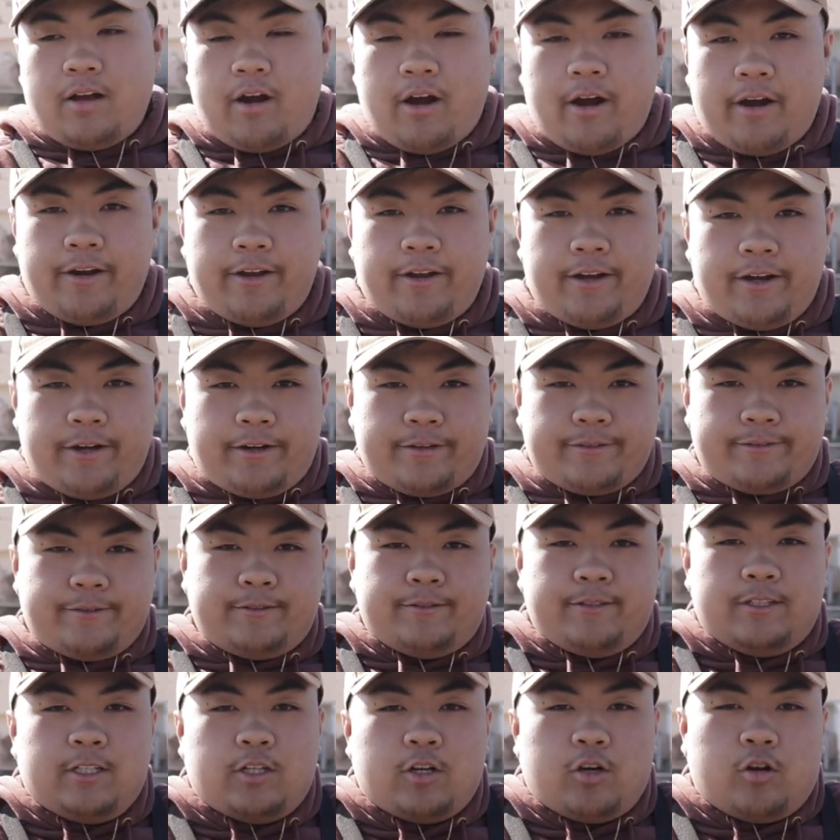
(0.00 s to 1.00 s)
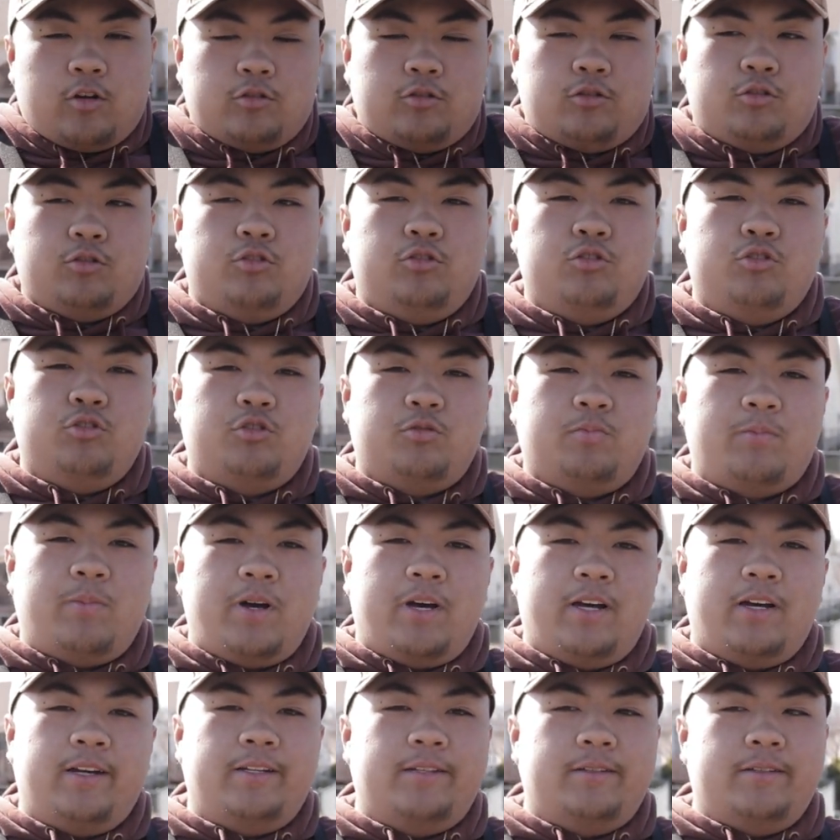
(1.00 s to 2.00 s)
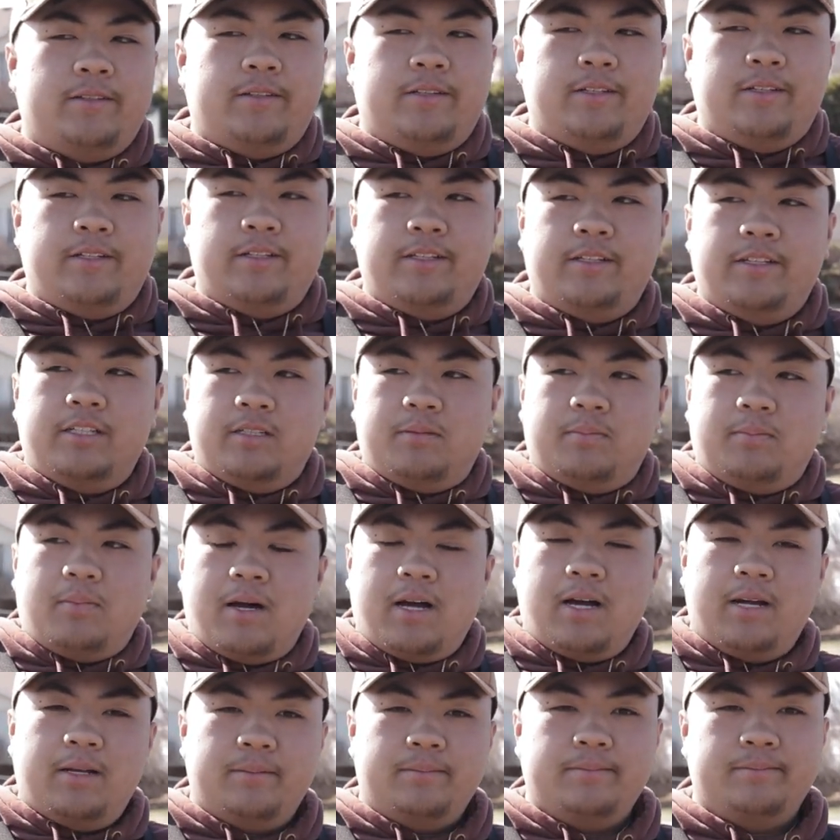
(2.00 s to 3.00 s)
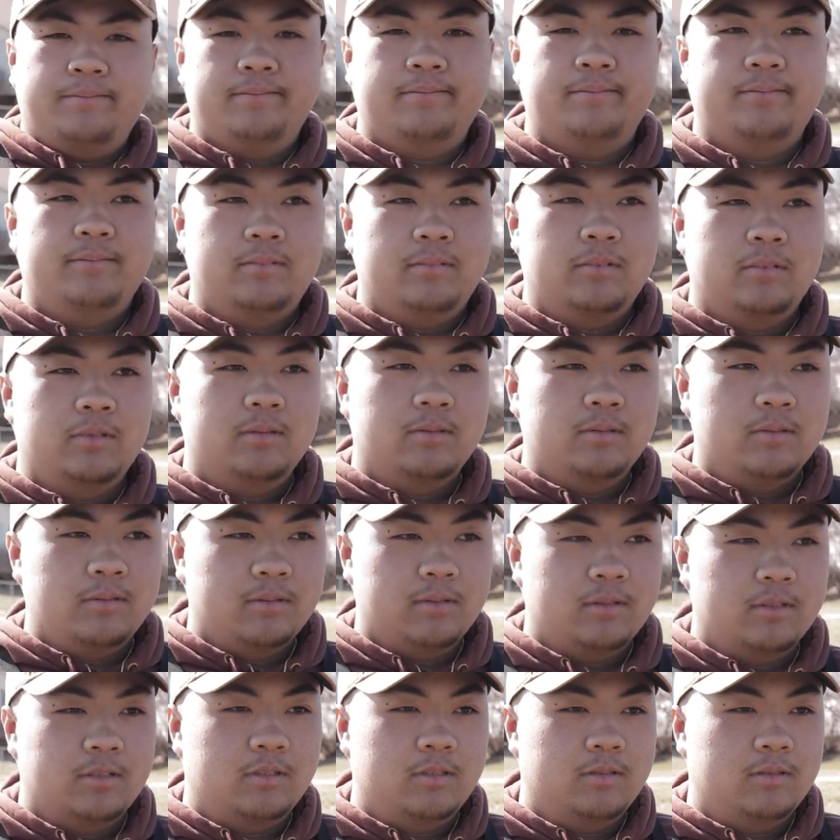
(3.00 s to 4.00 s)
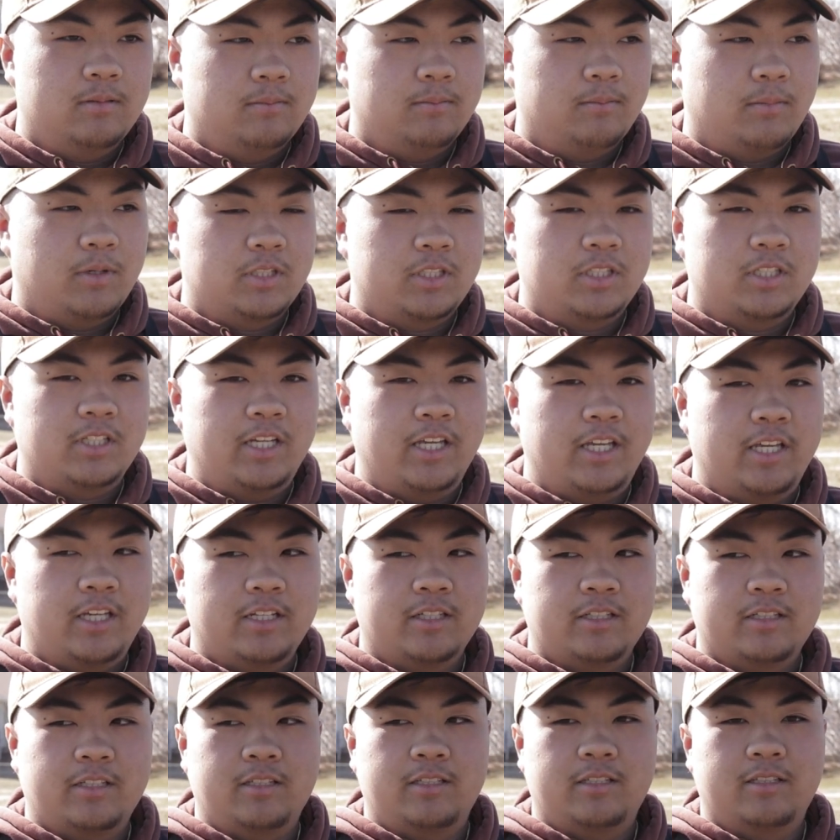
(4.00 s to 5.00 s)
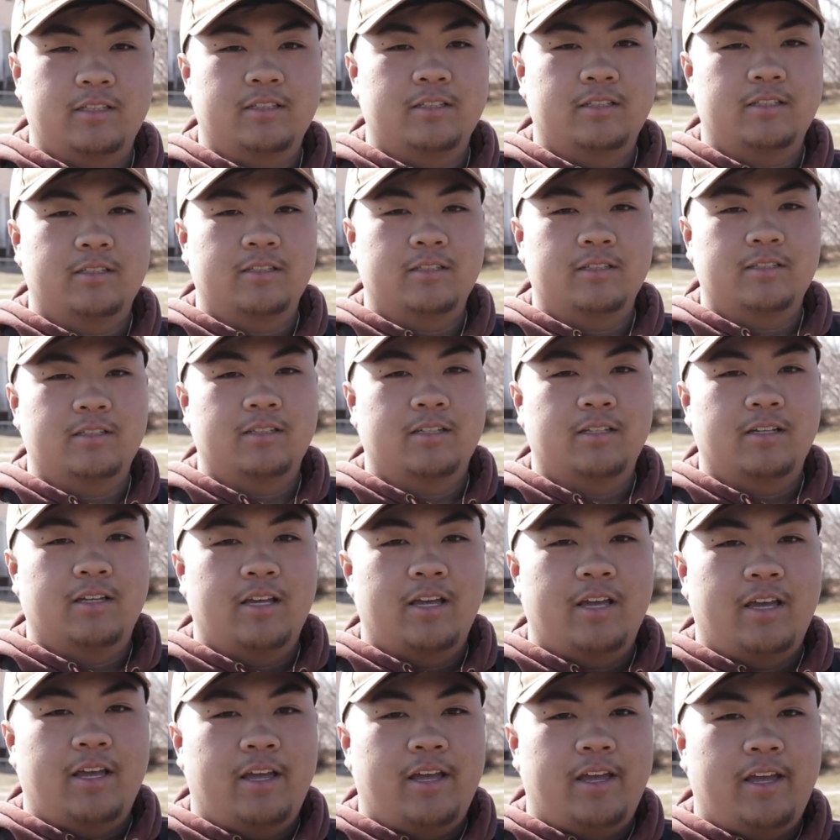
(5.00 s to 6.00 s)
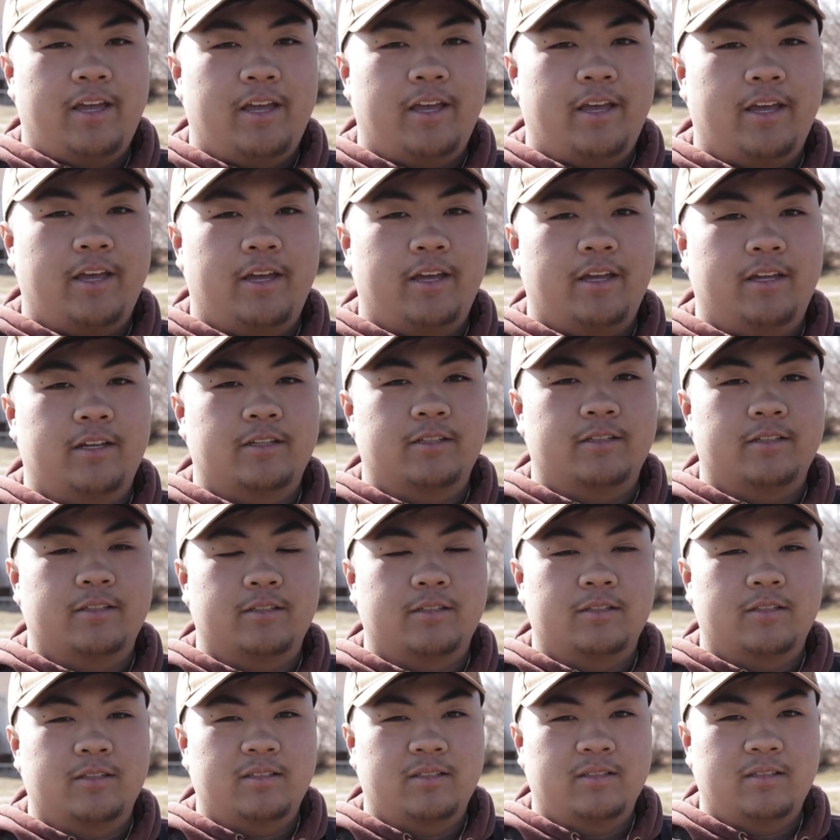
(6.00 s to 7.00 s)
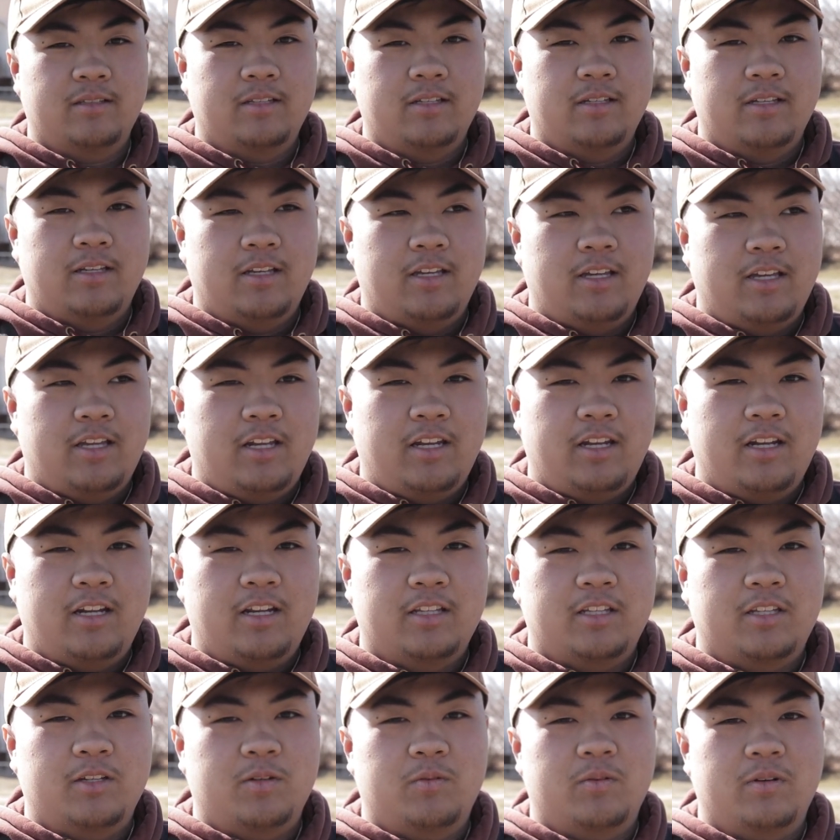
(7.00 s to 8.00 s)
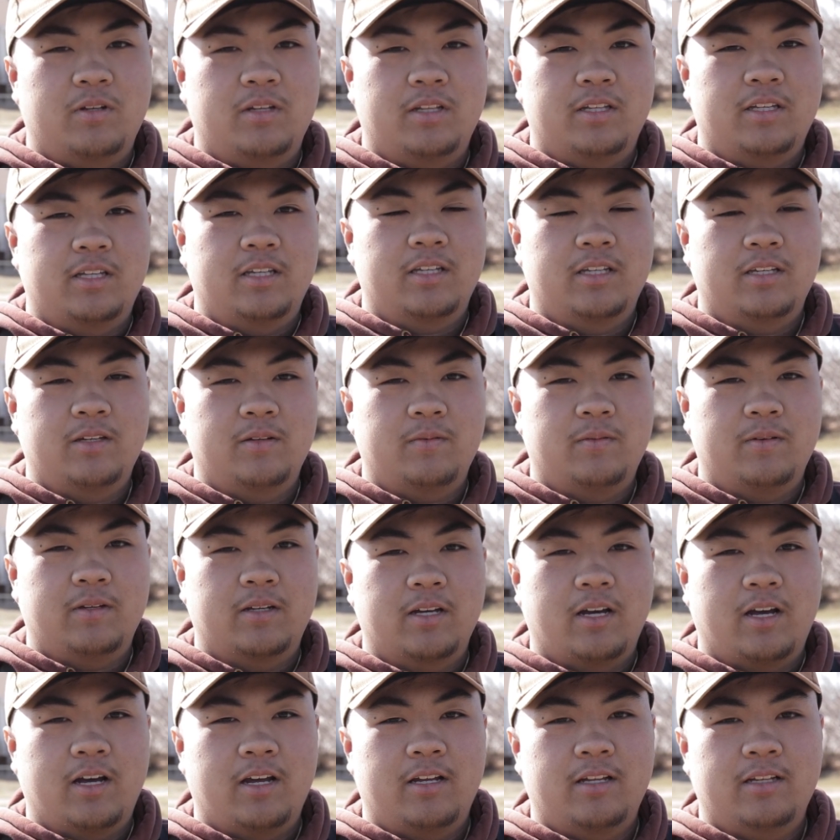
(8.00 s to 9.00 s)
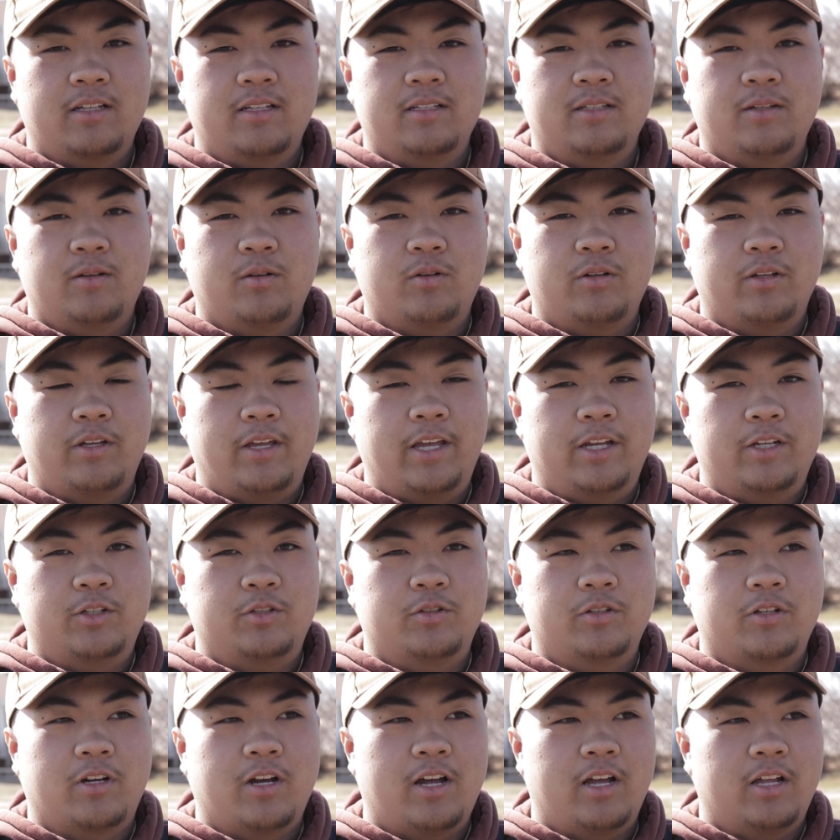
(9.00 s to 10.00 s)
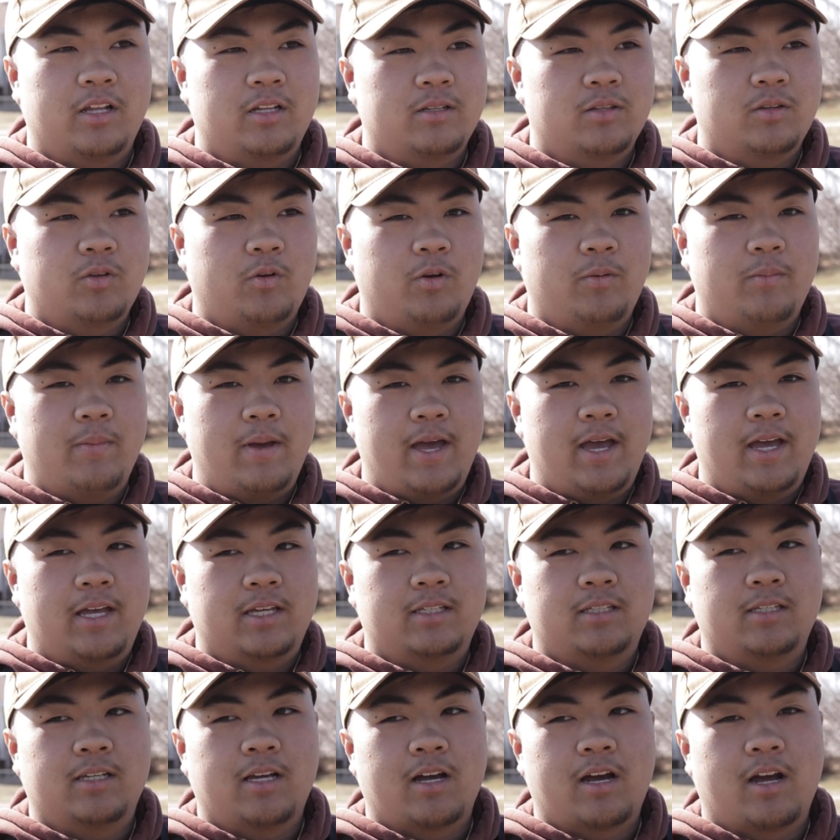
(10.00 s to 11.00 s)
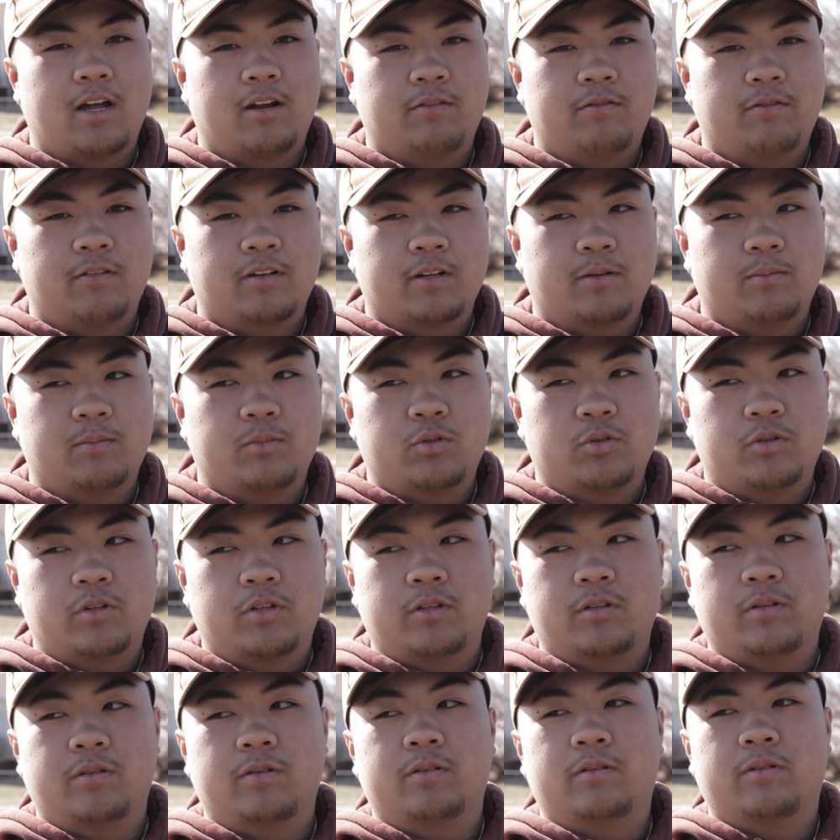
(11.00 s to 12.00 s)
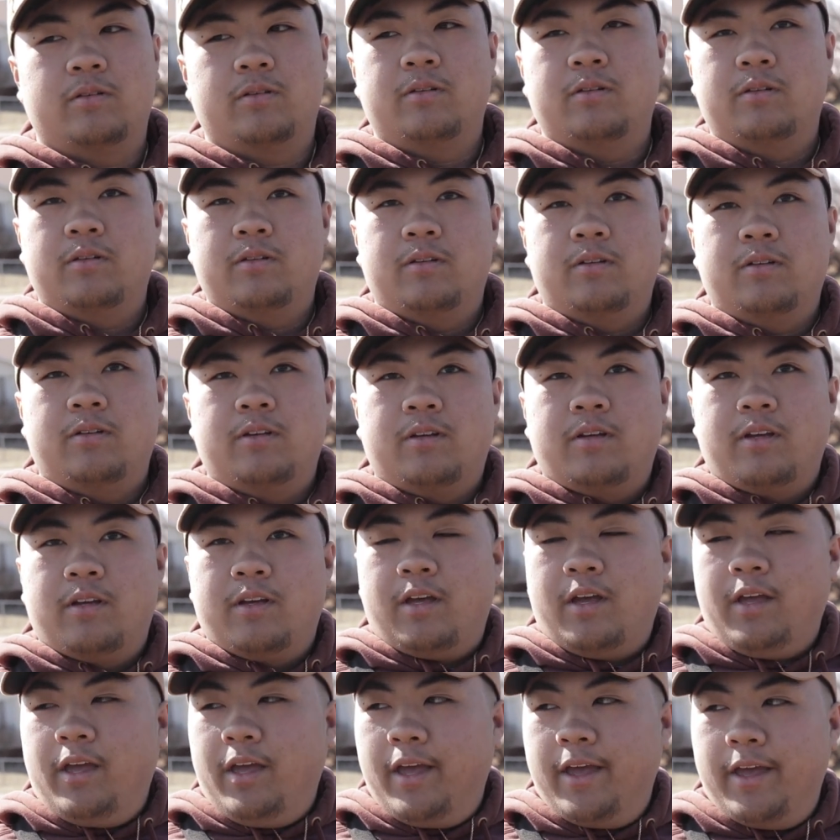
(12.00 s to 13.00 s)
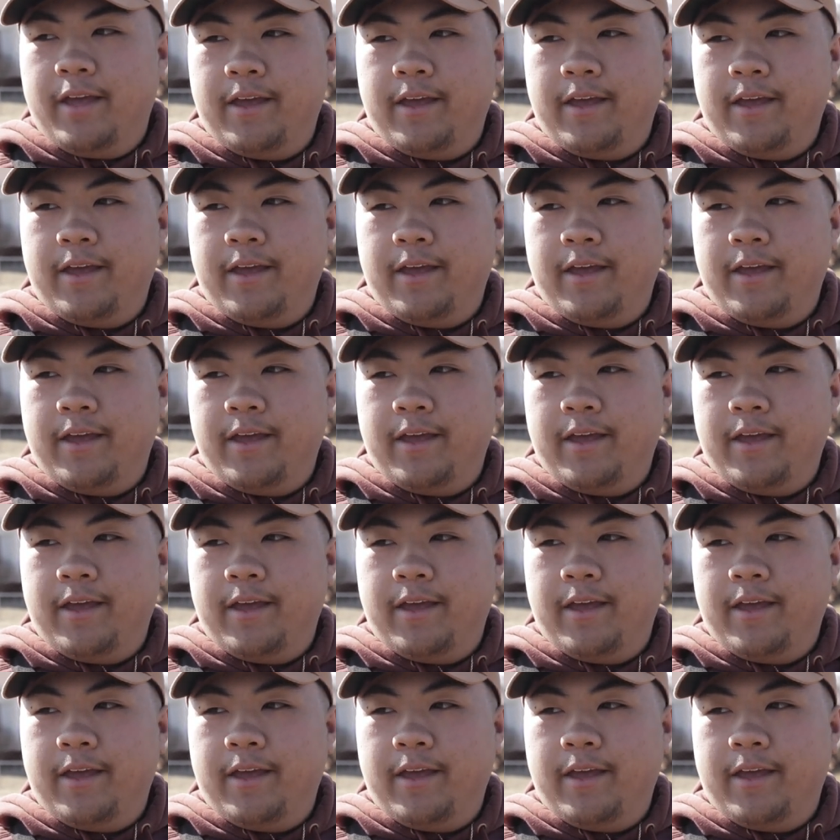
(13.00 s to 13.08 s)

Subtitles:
All right, y'all, we're gonna go to a new spot. This spot, bunch of dinks, and nothing really. We caught, only Andrew caught three bass. I got a fucking bluegill.